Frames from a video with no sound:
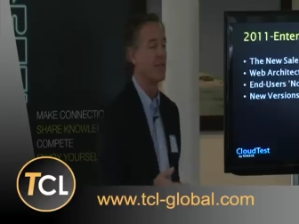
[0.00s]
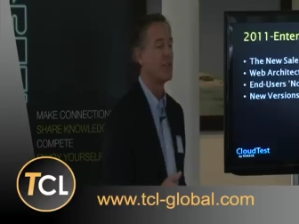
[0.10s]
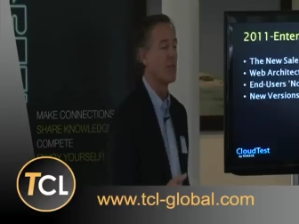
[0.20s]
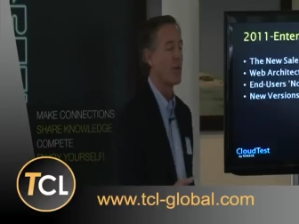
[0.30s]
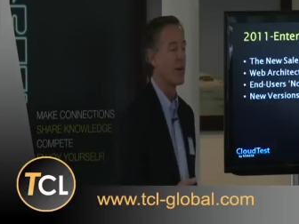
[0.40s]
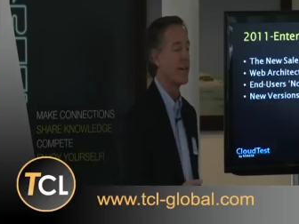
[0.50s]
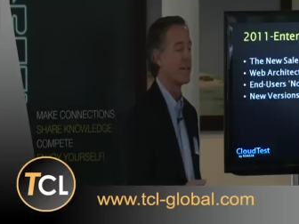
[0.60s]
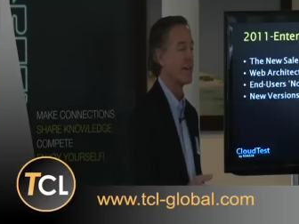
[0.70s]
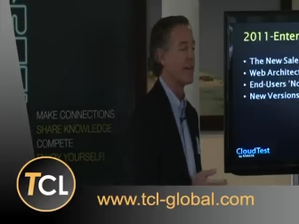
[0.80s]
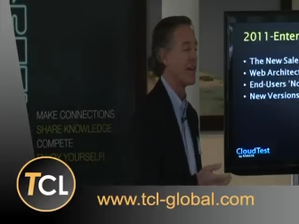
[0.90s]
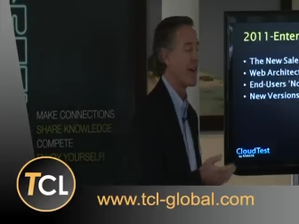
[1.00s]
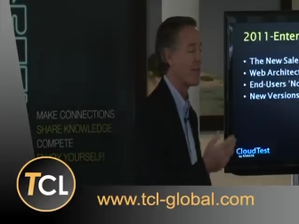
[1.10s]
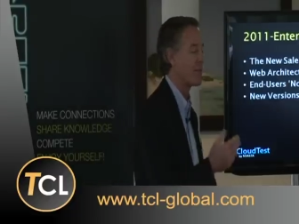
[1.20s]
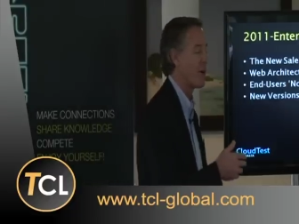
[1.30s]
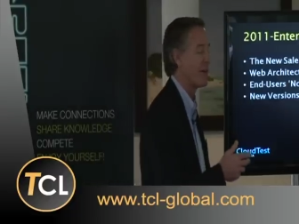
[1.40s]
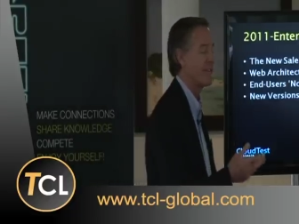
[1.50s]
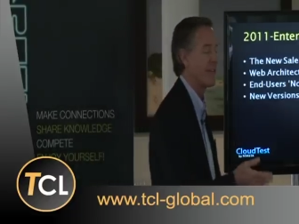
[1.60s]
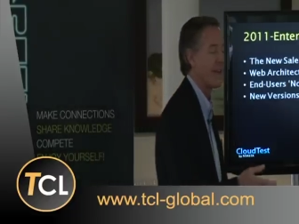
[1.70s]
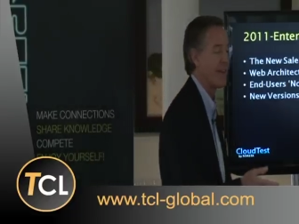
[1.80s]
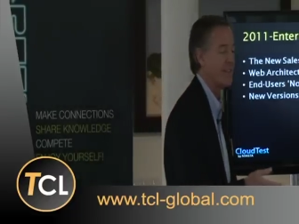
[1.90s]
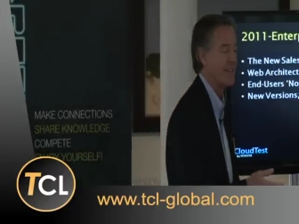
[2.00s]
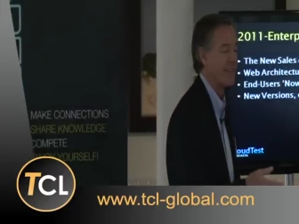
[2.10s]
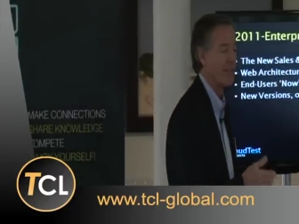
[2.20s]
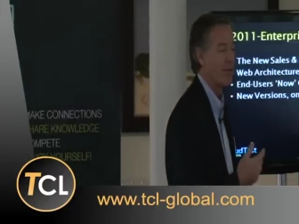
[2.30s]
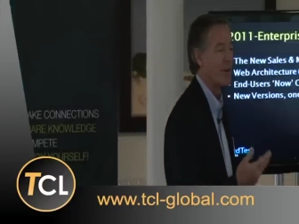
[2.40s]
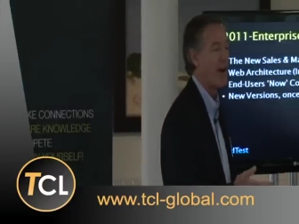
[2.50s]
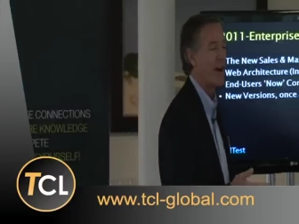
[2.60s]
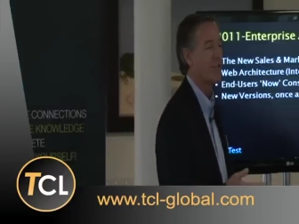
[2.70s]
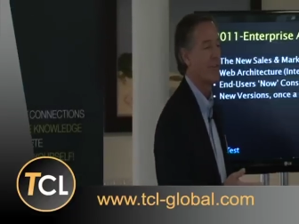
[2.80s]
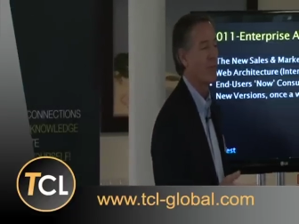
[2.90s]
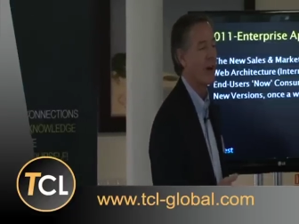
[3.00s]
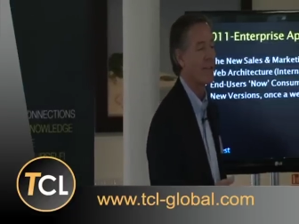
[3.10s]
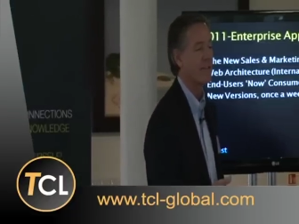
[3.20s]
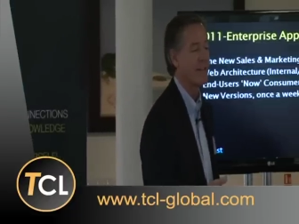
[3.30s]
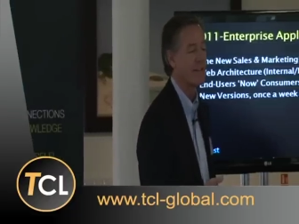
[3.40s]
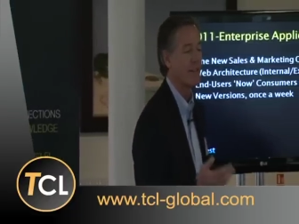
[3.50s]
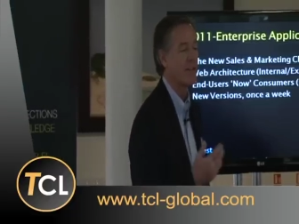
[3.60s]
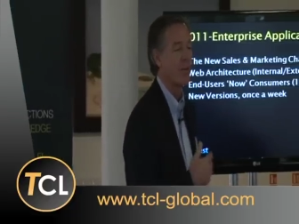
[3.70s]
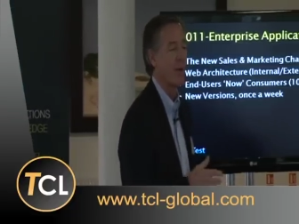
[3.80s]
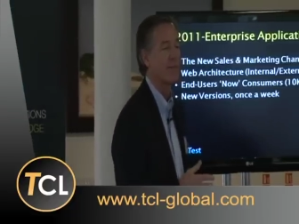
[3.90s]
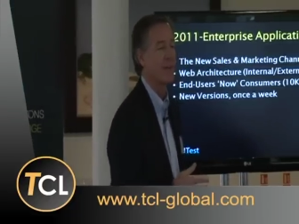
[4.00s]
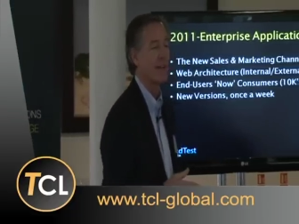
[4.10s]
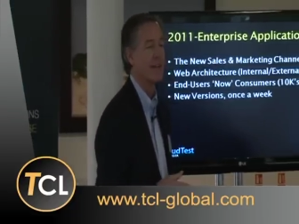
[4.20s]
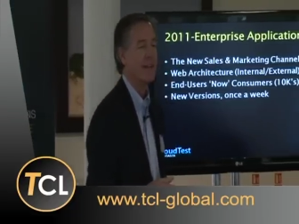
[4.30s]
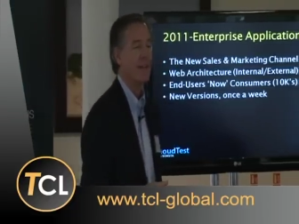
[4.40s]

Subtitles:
inventories twice a day through an auction process on their website.